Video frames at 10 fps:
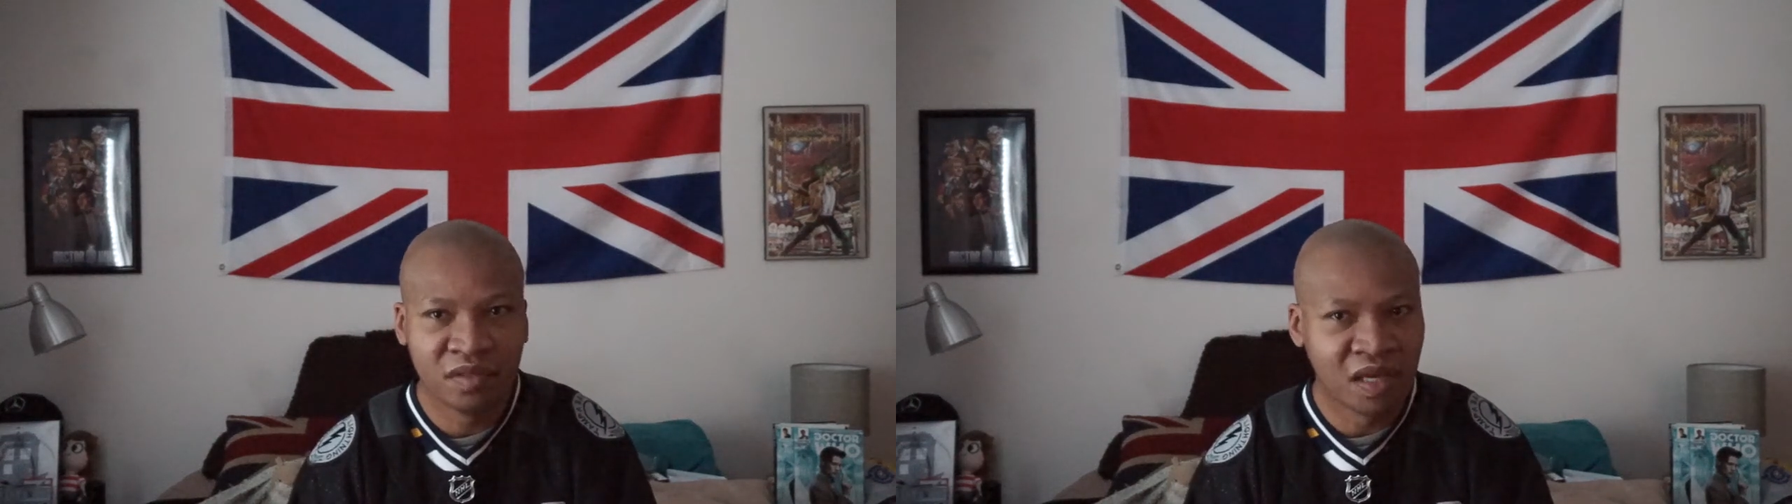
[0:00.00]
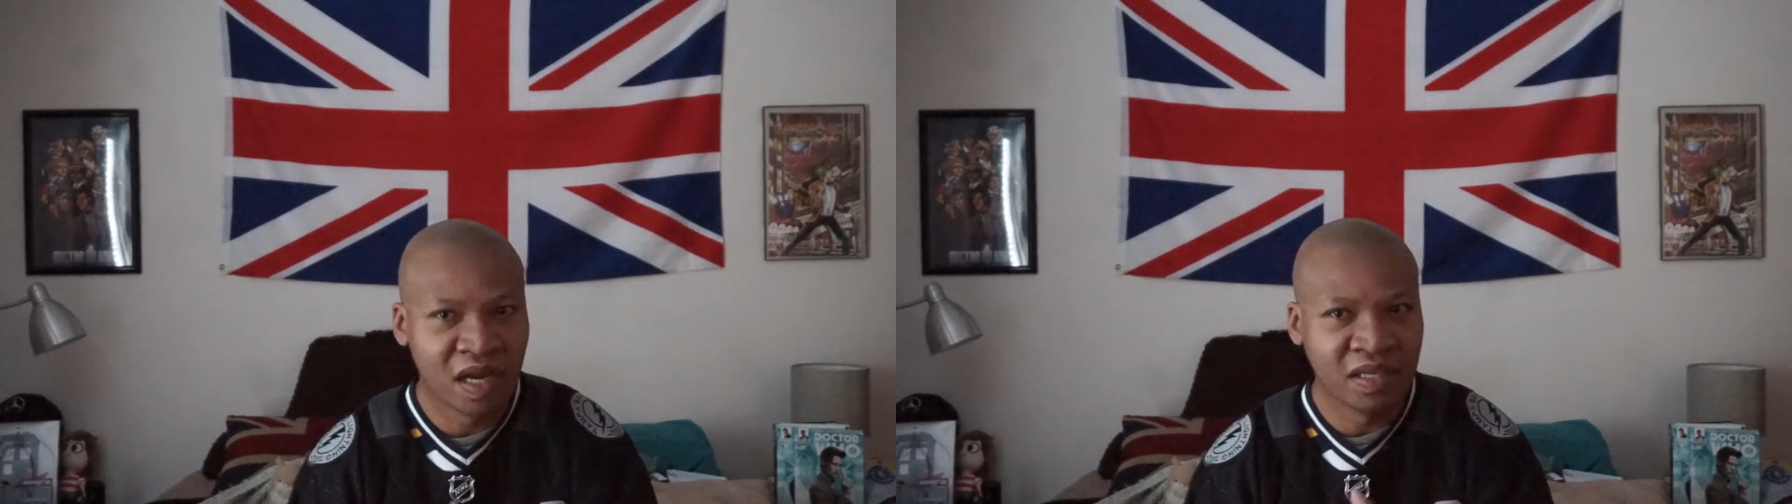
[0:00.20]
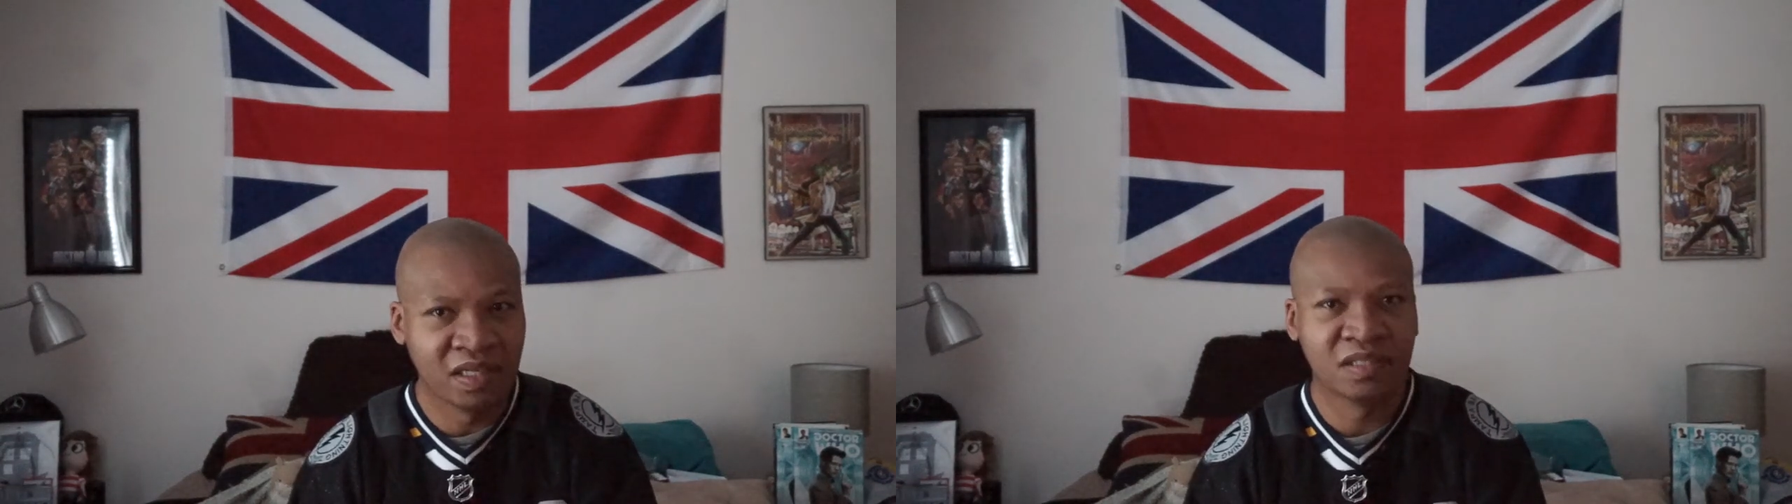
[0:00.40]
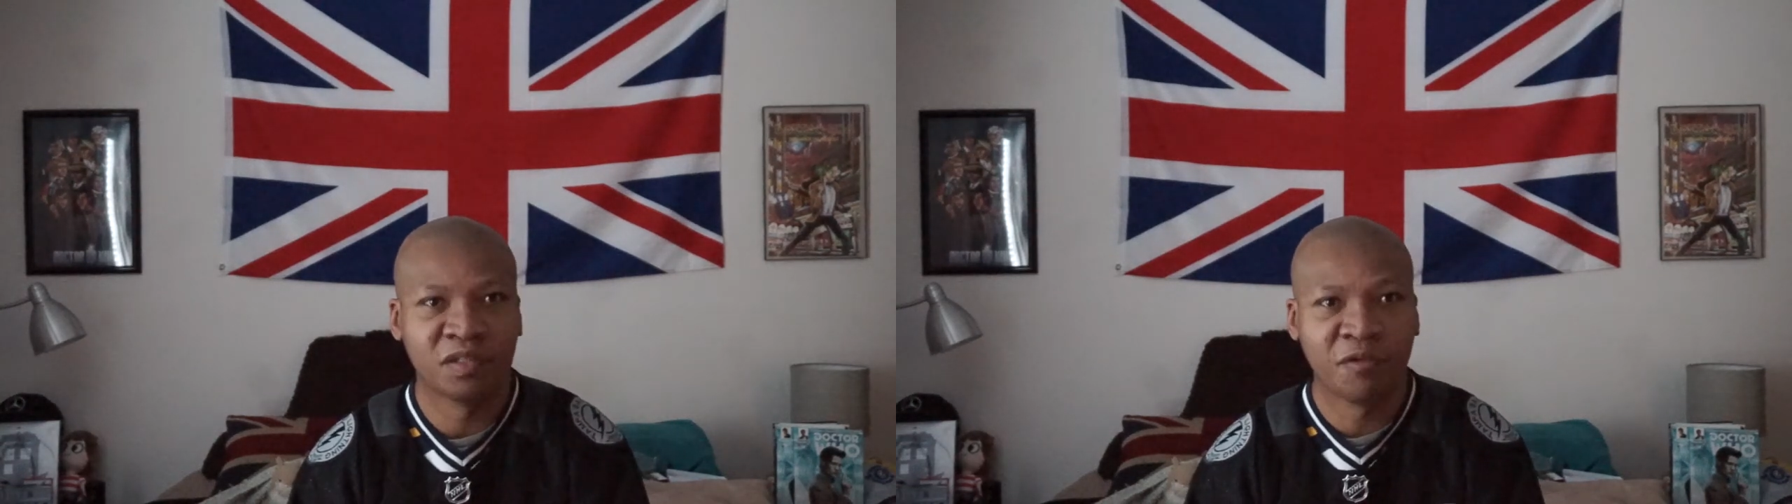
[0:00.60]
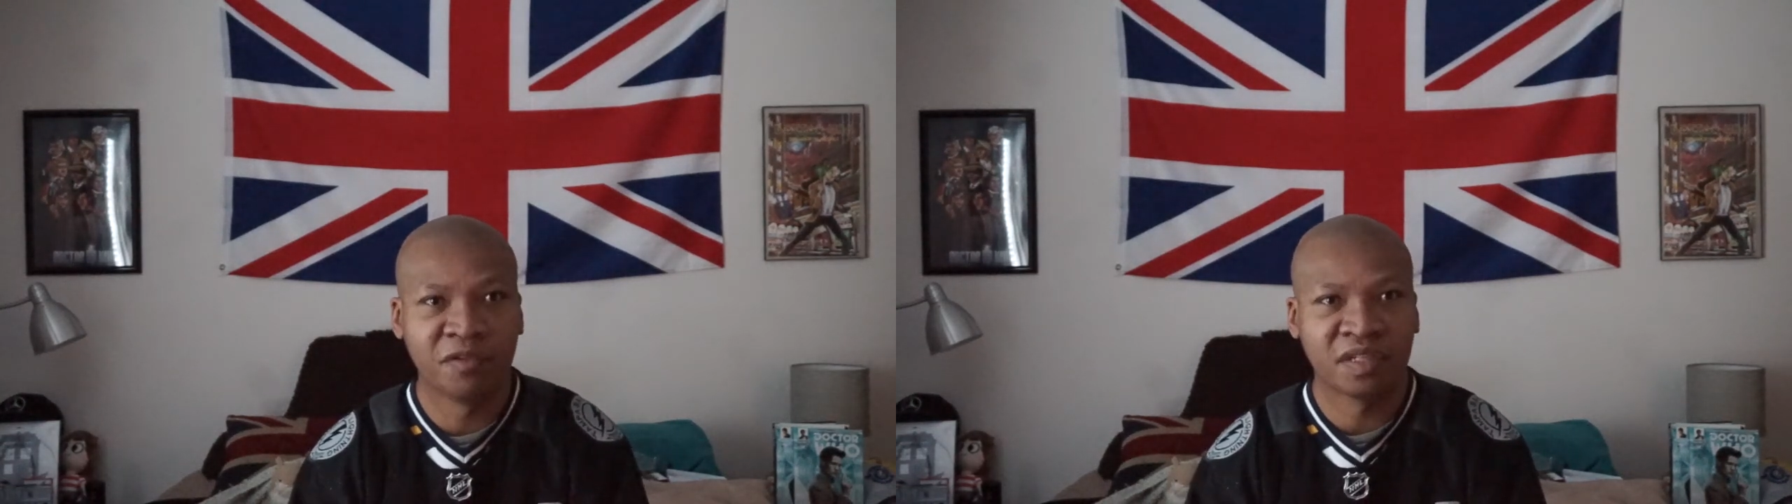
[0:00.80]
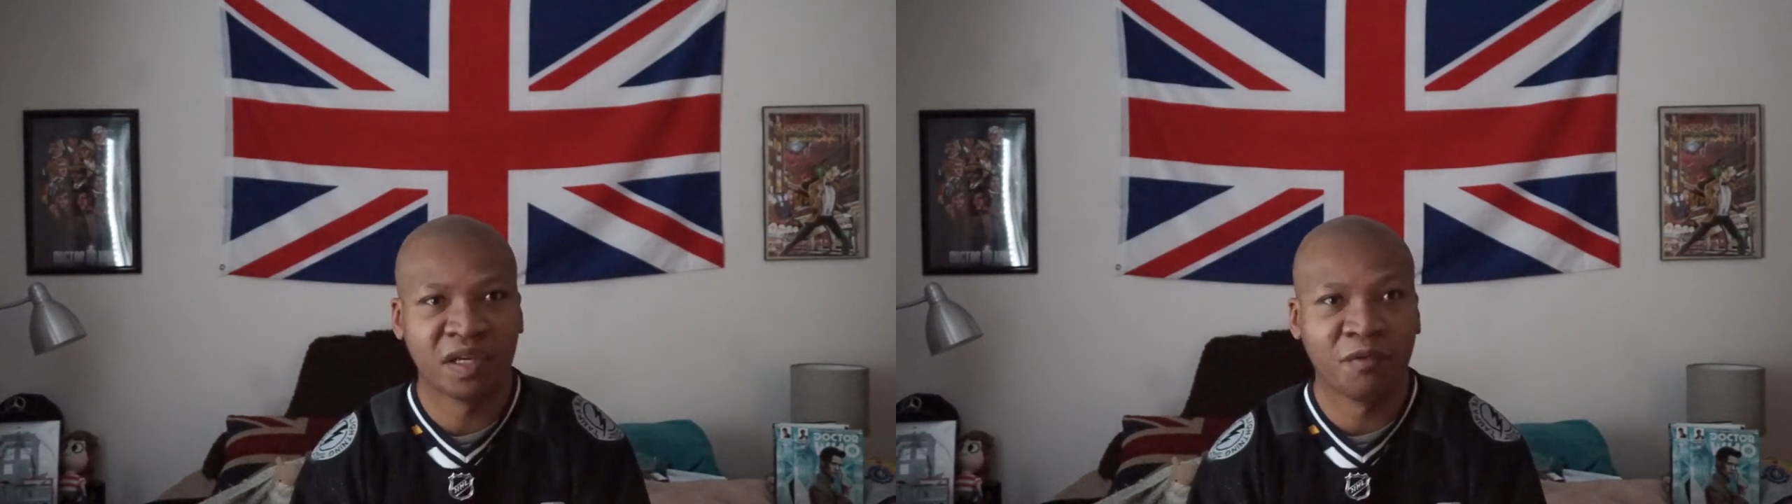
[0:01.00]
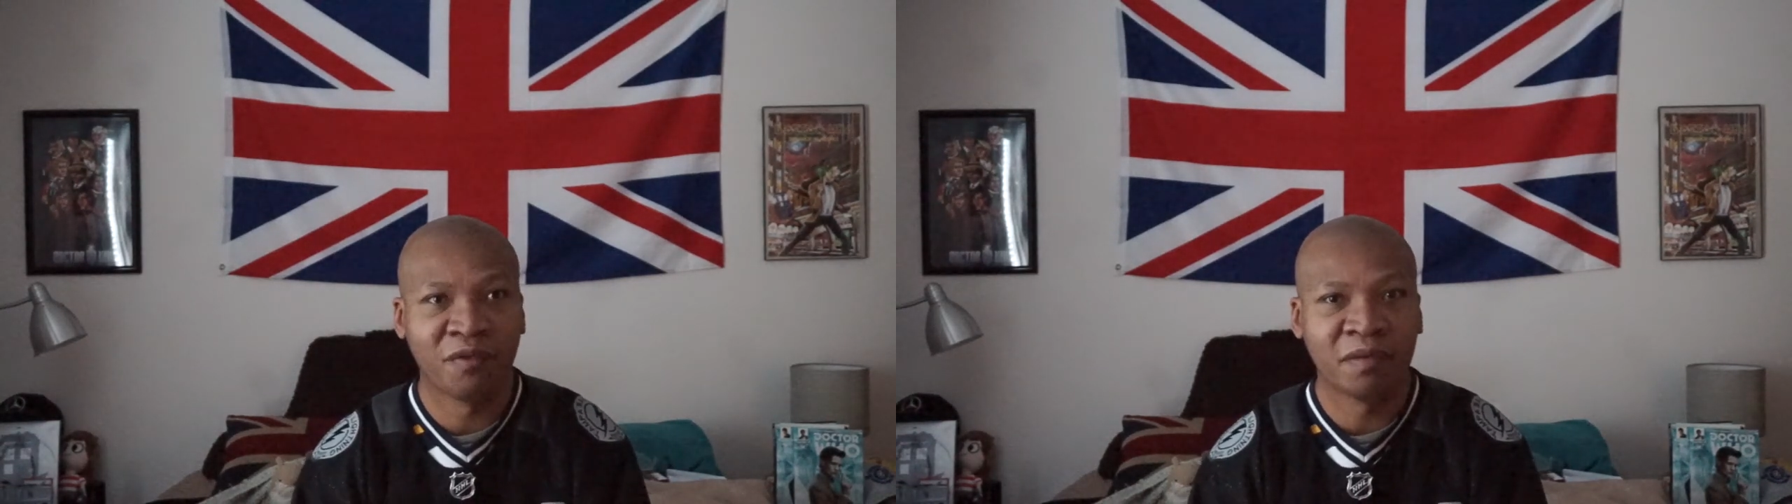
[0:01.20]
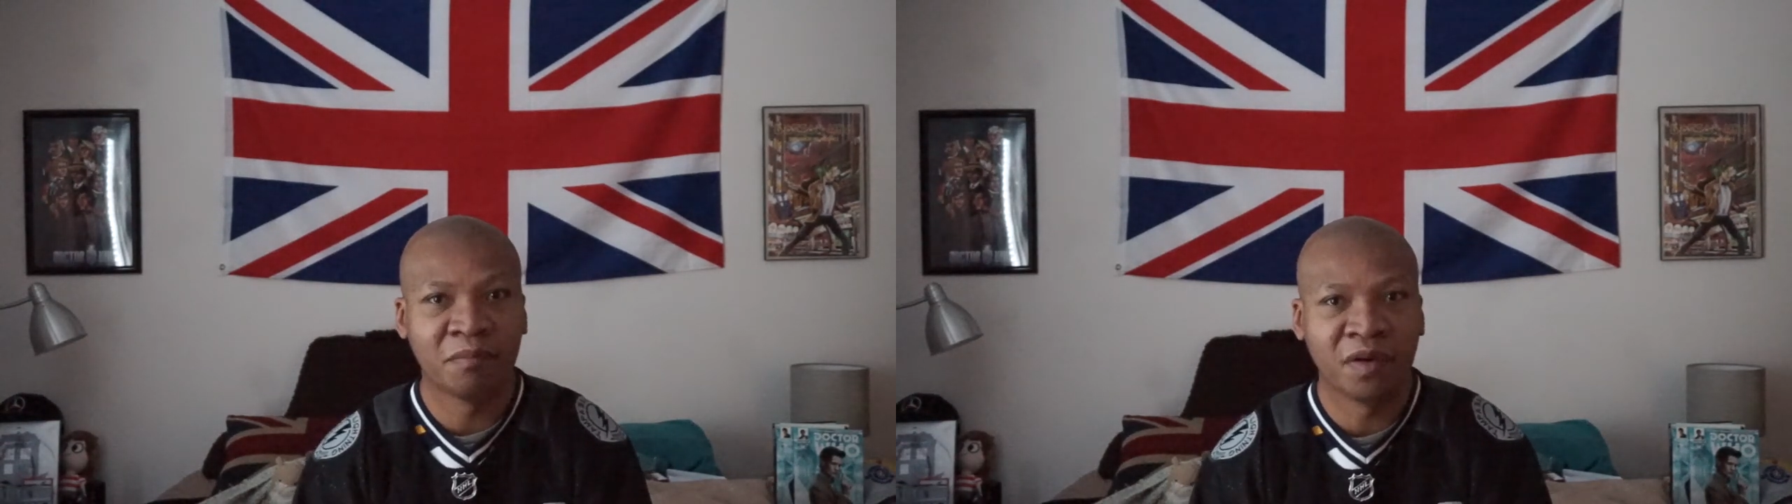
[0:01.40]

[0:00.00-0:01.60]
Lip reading: not in a selfish kind of way,